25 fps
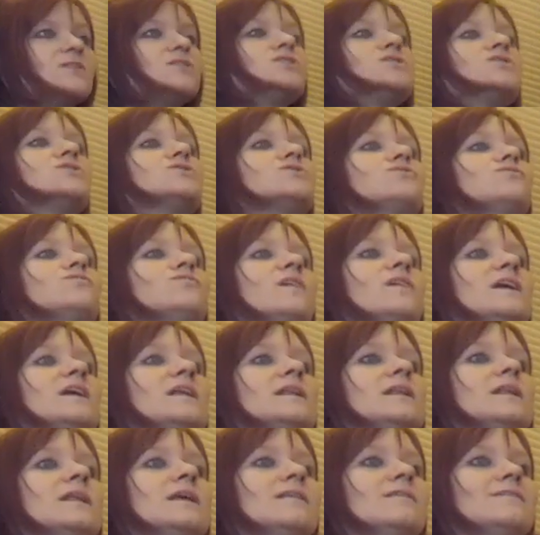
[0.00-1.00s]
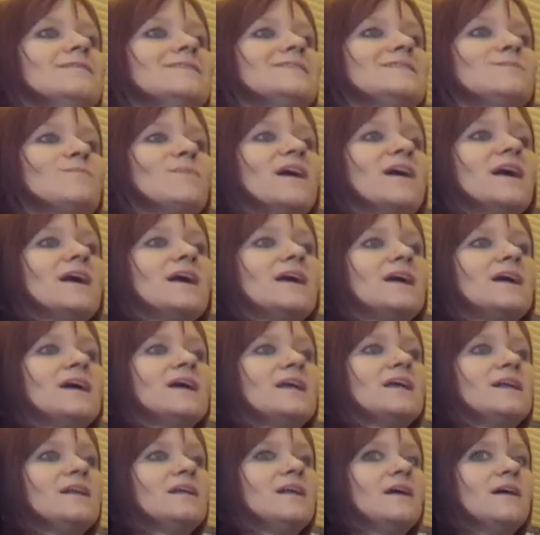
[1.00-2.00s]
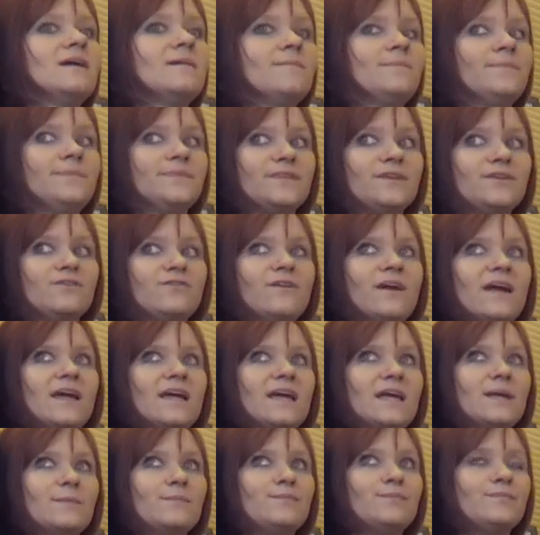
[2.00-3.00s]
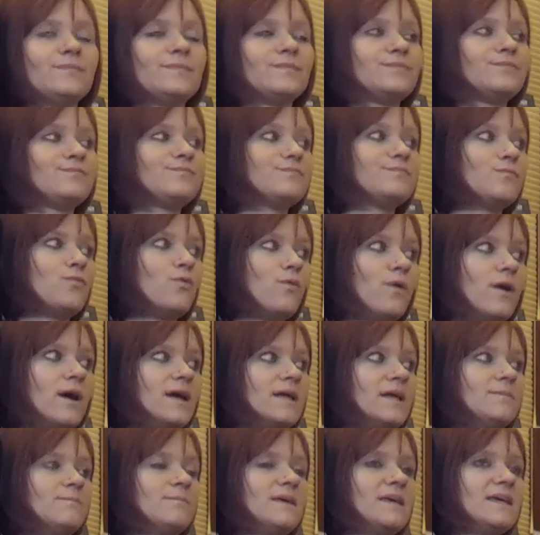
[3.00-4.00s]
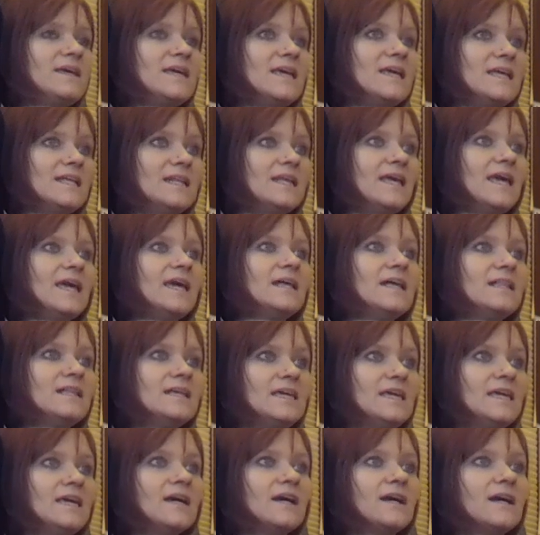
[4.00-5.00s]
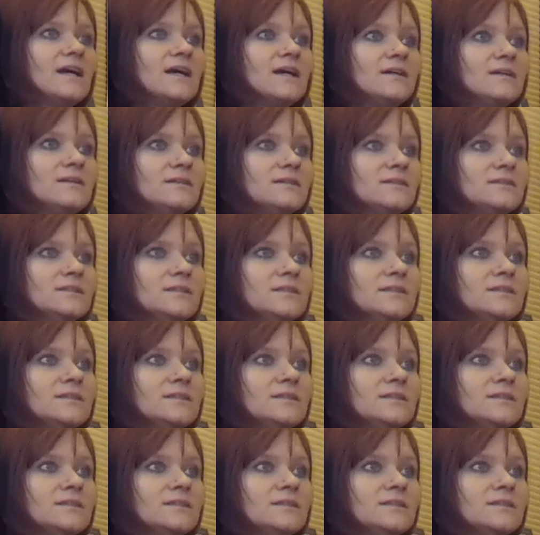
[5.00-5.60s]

straightening the spine. Great. One big inhale here.